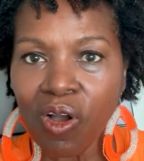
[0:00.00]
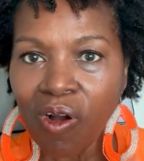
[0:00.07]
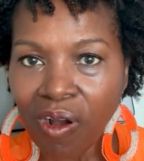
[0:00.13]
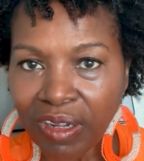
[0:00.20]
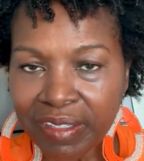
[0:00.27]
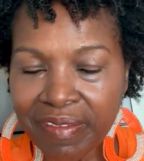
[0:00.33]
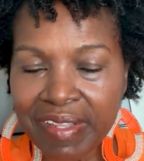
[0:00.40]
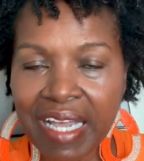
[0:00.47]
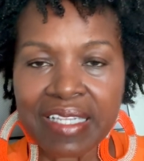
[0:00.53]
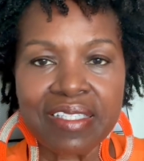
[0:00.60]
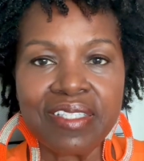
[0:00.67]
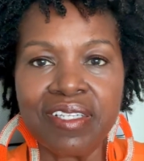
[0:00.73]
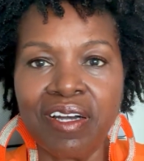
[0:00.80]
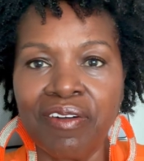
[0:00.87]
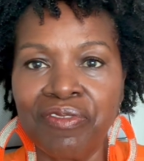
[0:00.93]
all of that
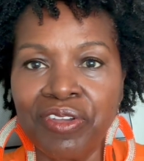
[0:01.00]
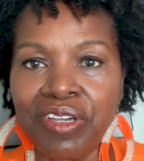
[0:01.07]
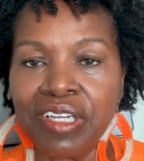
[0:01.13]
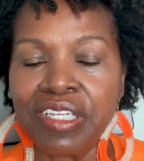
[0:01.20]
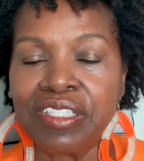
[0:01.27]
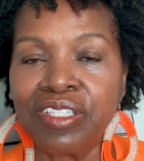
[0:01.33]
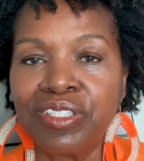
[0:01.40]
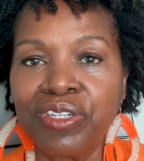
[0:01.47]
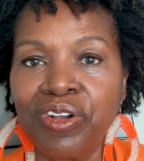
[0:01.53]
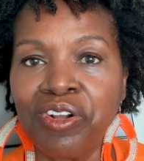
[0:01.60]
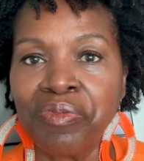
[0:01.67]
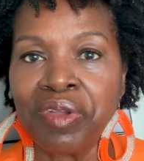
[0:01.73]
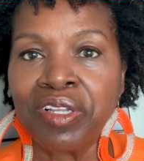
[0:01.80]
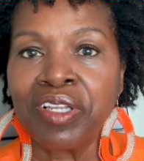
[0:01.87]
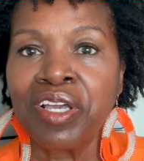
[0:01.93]
stuff, you're gonna
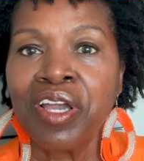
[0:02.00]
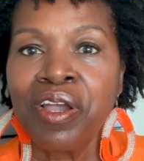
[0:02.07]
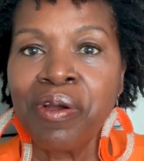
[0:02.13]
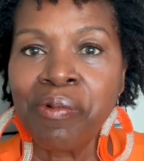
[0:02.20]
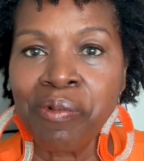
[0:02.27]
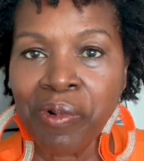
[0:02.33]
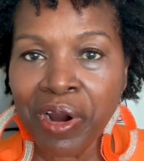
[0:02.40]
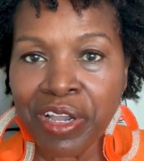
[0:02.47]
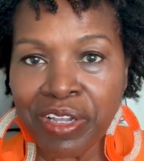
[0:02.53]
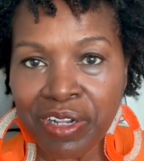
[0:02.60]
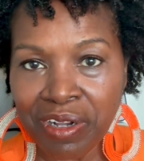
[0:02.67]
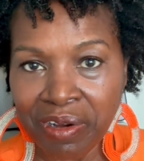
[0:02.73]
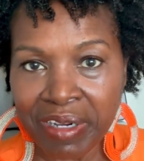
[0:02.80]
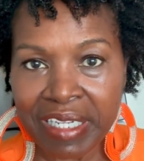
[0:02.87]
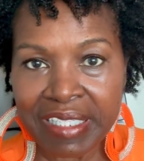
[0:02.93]
determine where you're
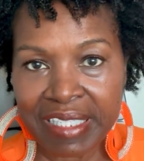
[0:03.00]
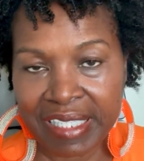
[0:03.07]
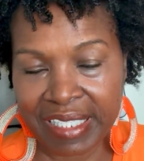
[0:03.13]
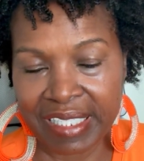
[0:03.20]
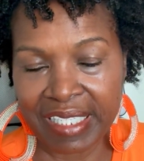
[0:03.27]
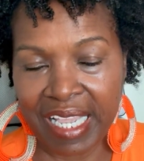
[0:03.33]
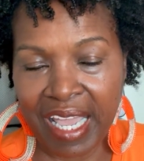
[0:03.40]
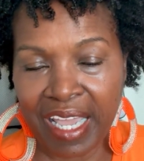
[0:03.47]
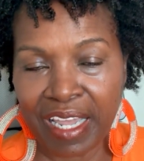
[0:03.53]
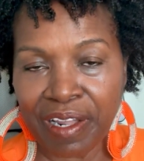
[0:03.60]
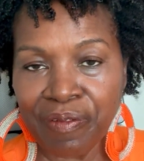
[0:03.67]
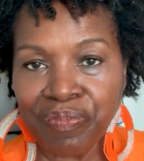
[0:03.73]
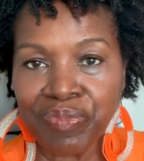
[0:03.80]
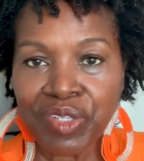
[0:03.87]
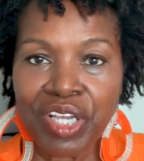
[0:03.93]
going to
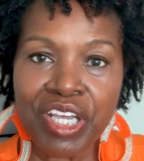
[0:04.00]
stay.